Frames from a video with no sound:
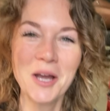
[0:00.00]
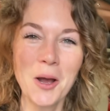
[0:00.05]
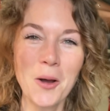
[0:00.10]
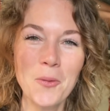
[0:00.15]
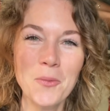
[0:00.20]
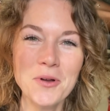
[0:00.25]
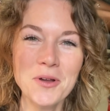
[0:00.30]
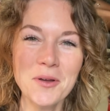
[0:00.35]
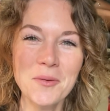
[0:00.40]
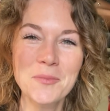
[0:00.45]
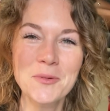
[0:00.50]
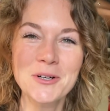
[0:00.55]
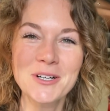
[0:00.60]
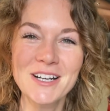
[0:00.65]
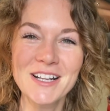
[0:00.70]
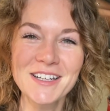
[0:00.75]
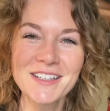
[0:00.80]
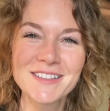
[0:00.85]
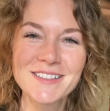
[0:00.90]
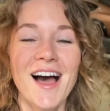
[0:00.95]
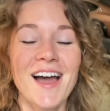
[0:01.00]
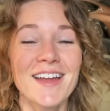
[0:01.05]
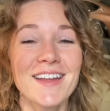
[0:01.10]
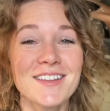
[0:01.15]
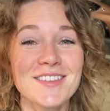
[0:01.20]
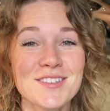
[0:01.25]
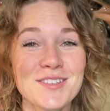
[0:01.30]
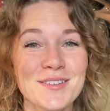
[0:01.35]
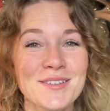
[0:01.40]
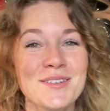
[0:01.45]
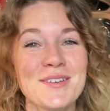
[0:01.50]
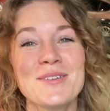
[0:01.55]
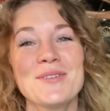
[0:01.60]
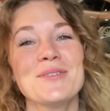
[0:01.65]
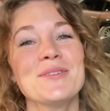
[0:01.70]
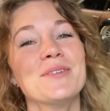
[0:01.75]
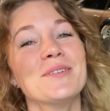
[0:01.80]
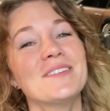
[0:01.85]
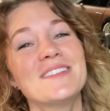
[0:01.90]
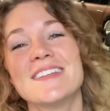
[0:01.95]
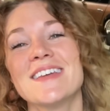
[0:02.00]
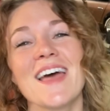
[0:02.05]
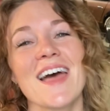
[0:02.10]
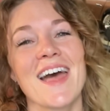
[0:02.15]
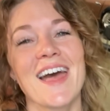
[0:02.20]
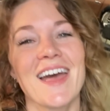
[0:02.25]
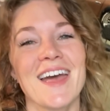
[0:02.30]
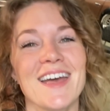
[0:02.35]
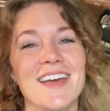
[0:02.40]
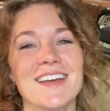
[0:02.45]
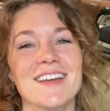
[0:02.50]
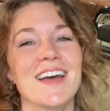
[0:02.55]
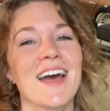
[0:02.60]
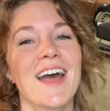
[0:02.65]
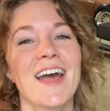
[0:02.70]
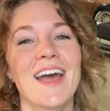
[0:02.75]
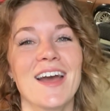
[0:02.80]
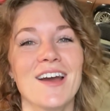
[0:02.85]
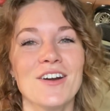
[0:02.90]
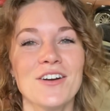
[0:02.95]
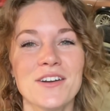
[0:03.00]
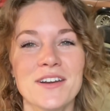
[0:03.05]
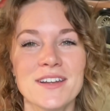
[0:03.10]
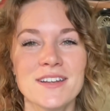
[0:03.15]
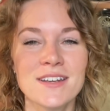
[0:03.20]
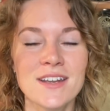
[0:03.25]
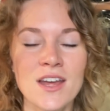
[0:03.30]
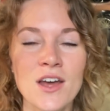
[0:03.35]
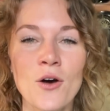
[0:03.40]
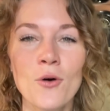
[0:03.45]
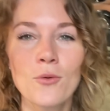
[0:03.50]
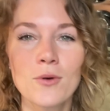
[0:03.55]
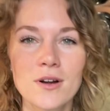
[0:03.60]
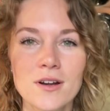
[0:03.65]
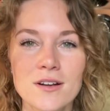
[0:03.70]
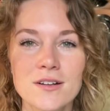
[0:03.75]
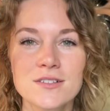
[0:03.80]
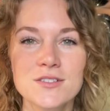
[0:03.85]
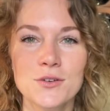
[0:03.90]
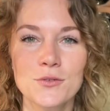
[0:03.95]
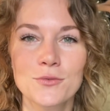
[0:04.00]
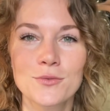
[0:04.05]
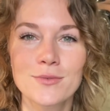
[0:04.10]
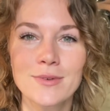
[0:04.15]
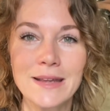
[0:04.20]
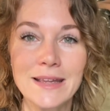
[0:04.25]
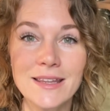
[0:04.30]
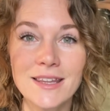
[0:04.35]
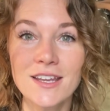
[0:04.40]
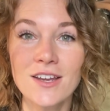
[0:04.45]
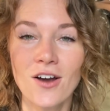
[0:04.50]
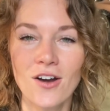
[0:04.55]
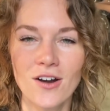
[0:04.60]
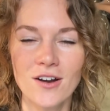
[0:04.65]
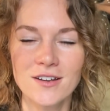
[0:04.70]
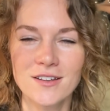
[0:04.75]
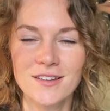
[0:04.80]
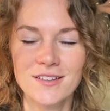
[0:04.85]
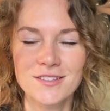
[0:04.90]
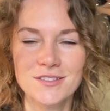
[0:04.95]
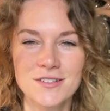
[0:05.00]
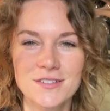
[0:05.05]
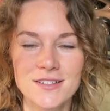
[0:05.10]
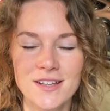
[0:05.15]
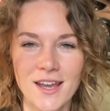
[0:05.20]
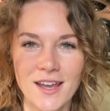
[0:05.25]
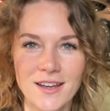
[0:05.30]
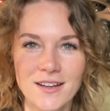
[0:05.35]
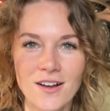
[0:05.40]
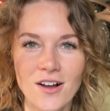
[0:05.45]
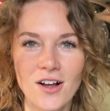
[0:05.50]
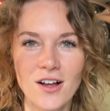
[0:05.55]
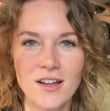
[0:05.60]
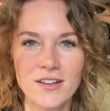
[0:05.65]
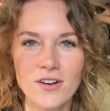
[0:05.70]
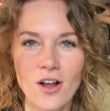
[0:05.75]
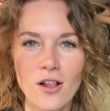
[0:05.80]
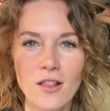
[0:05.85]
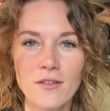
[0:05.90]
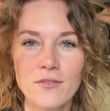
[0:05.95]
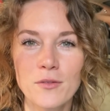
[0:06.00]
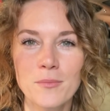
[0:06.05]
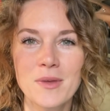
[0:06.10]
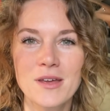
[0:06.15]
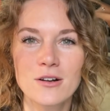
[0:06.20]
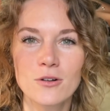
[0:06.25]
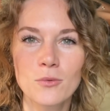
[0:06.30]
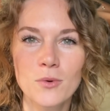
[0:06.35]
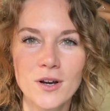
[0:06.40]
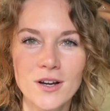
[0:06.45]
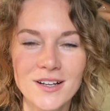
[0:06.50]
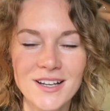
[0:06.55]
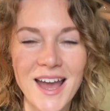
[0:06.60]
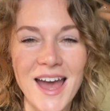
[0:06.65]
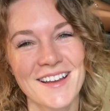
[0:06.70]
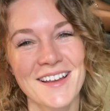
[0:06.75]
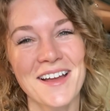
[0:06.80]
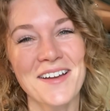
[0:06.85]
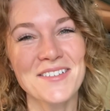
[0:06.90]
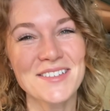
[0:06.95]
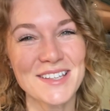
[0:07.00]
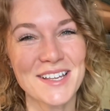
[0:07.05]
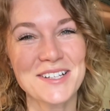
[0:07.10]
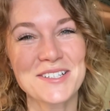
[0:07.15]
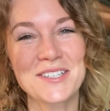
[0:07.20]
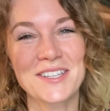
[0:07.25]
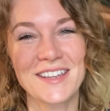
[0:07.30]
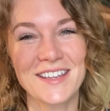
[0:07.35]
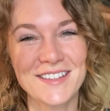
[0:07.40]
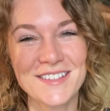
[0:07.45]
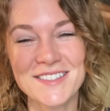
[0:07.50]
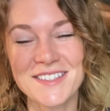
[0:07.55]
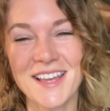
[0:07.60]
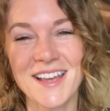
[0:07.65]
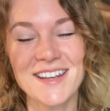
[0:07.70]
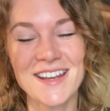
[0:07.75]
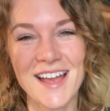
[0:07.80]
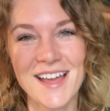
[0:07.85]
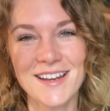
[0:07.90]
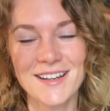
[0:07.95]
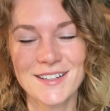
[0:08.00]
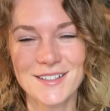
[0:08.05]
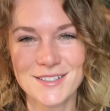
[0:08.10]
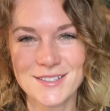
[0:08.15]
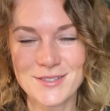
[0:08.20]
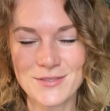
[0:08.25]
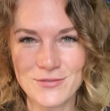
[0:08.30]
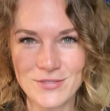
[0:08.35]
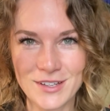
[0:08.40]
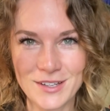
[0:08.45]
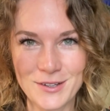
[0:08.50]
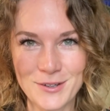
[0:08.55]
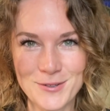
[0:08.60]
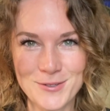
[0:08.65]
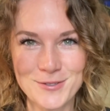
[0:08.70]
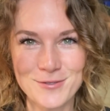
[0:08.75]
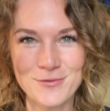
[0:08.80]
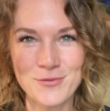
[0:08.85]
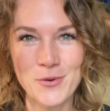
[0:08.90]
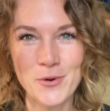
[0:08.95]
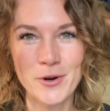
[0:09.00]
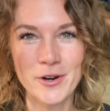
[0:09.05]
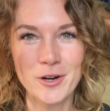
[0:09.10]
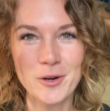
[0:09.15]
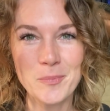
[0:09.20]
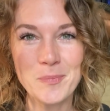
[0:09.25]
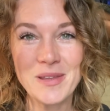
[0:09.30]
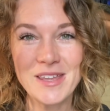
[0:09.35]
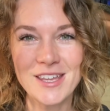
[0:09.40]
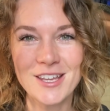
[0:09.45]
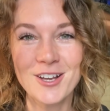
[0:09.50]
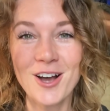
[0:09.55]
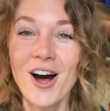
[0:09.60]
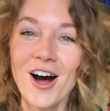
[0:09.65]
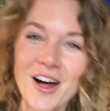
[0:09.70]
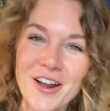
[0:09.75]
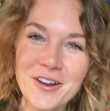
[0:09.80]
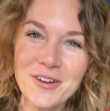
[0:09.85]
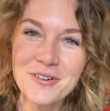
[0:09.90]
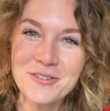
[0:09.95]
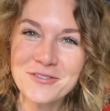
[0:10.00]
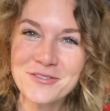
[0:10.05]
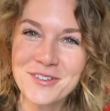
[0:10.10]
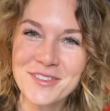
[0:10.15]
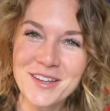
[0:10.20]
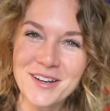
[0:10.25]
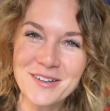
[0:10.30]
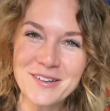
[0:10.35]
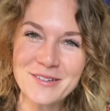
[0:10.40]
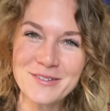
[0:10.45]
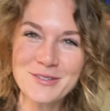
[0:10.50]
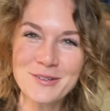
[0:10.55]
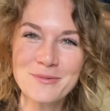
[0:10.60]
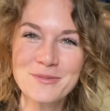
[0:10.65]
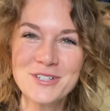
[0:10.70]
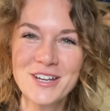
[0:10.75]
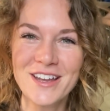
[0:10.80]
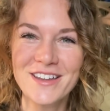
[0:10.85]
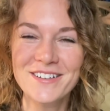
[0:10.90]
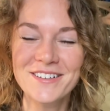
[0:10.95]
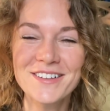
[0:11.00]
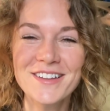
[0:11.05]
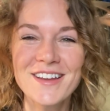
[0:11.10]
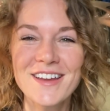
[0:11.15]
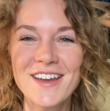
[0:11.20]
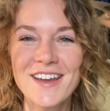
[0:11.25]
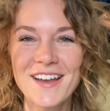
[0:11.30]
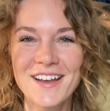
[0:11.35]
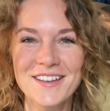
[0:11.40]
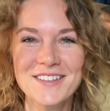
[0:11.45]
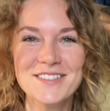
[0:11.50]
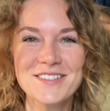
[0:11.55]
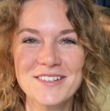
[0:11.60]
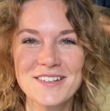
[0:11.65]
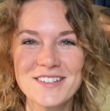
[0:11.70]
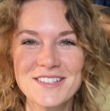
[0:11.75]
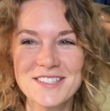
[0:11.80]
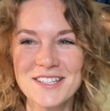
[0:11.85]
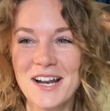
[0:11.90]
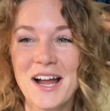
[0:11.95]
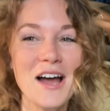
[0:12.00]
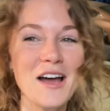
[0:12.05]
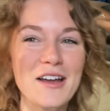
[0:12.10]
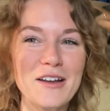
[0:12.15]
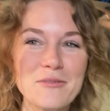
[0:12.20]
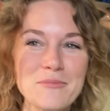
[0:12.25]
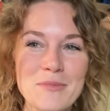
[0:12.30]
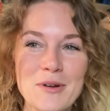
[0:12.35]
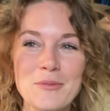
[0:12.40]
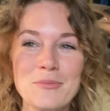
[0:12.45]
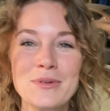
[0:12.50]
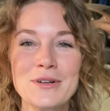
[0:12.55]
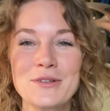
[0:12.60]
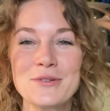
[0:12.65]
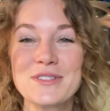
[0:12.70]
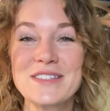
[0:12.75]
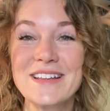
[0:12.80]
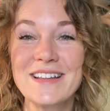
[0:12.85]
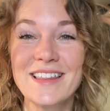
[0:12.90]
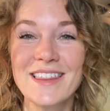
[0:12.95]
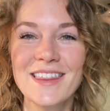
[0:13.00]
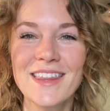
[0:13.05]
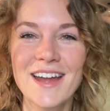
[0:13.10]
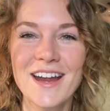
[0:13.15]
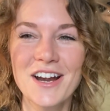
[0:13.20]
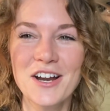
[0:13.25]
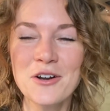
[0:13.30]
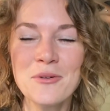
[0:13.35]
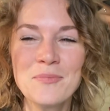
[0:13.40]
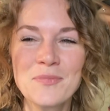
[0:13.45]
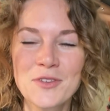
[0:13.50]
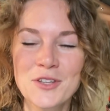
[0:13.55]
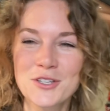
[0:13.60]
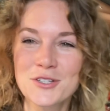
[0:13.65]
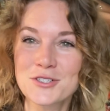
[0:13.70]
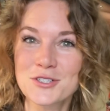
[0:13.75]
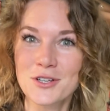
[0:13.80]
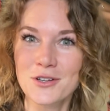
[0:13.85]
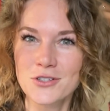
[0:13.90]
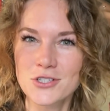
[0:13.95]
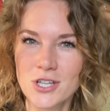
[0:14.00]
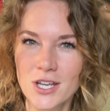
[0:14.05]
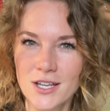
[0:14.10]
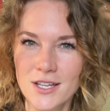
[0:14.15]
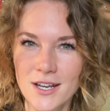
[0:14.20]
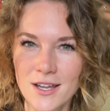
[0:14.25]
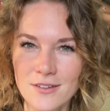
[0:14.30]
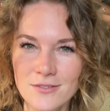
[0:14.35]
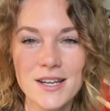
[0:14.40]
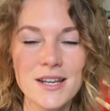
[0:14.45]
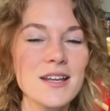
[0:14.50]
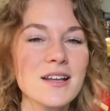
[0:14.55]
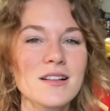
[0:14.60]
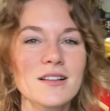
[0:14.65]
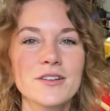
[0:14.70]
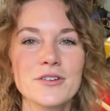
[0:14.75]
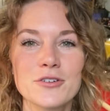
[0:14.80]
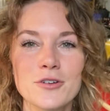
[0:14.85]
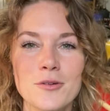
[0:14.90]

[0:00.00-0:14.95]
Well, good morning. It's a new day. Aaron worked really hard yesterday on all of the metal work. I was actually inside editing some videos for Peak Auto for their YouTube channel, a series that I am producing there. You should go check it out. He cleared a